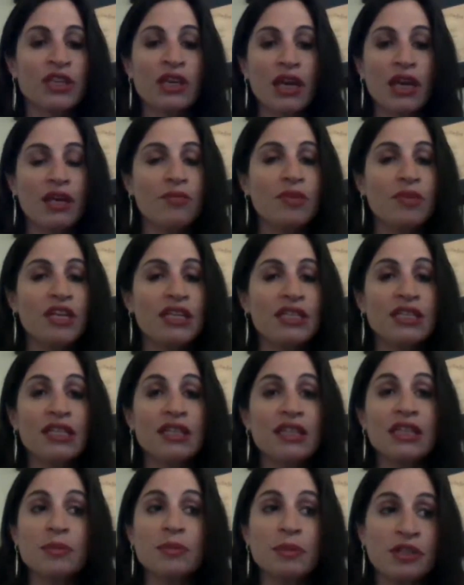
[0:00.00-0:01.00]
It means
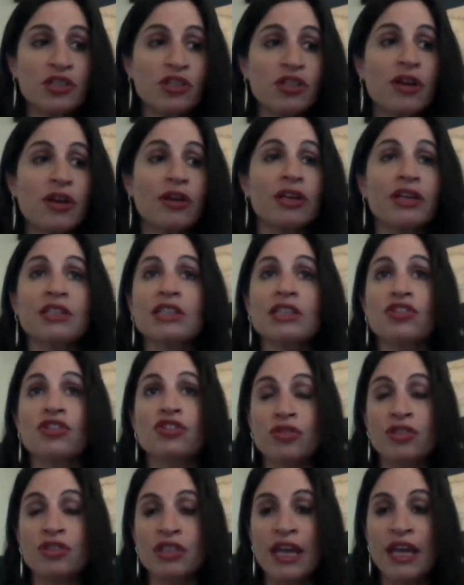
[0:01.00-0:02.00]
that the special area
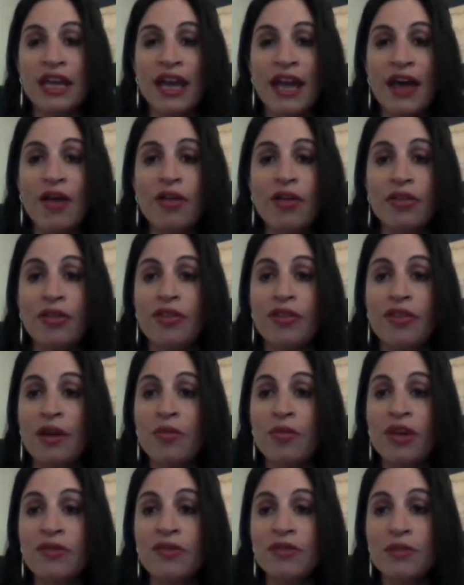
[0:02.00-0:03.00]
teachers like health,
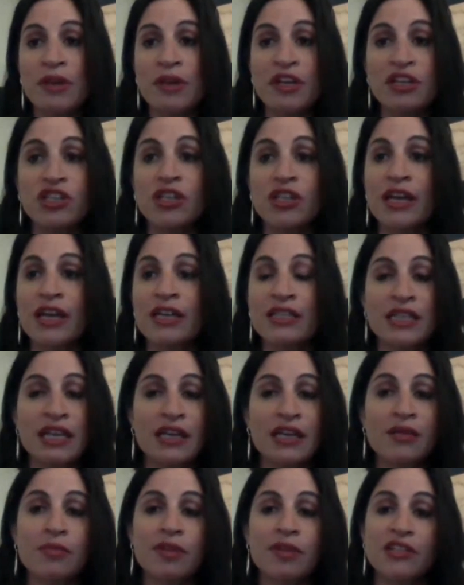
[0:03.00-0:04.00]
that we have specialized
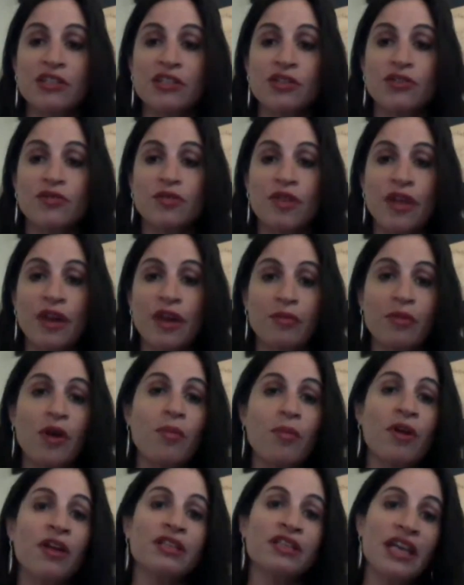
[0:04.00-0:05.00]
databases for them.
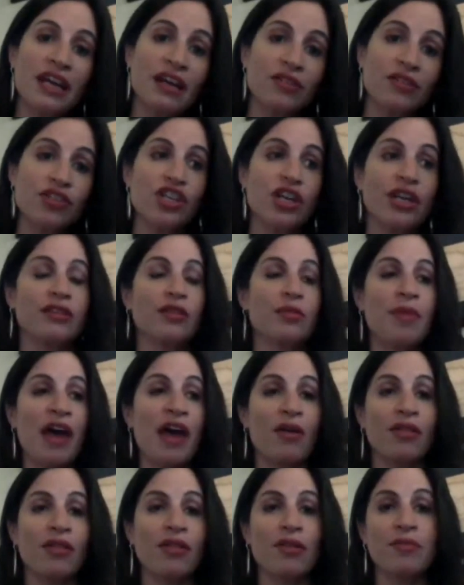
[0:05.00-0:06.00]
Come on down, check them
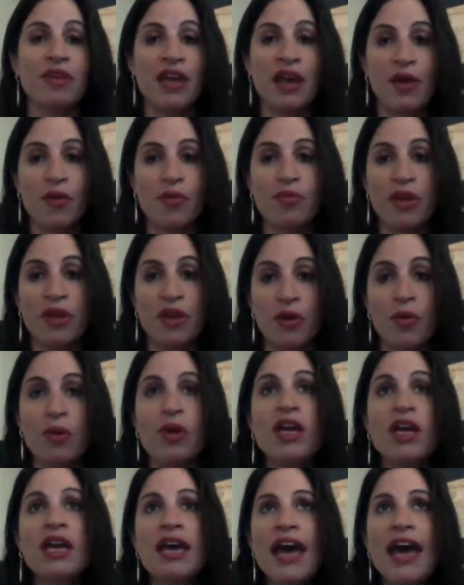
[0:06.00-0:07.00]
out, let me help you.
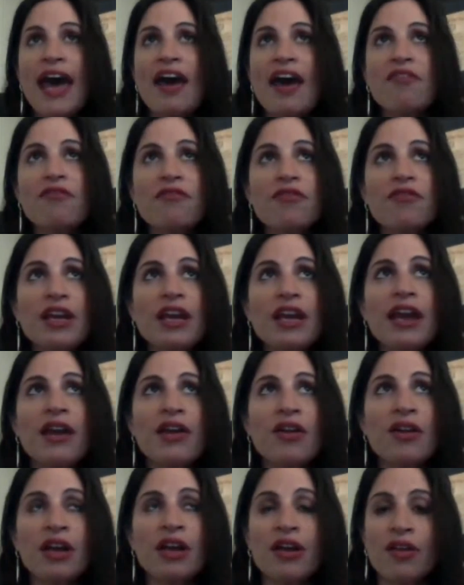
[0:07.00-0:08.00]
Every
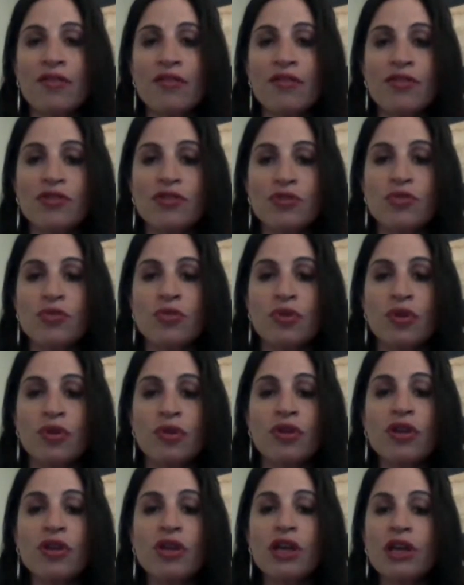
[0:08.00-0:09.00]
area of the
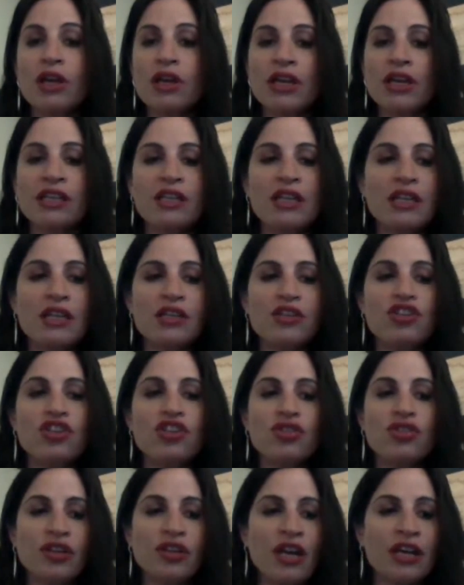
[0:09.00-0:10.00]
school, it
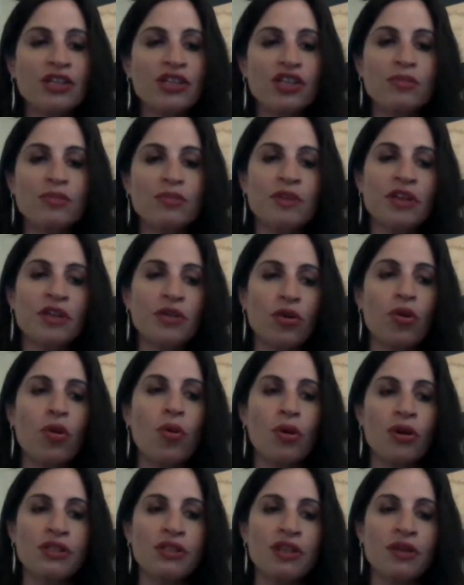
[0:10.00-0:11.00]
should not just be your
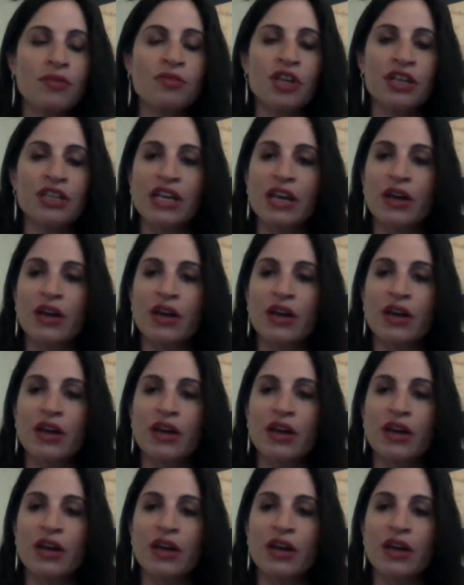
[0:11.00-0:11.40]
core subject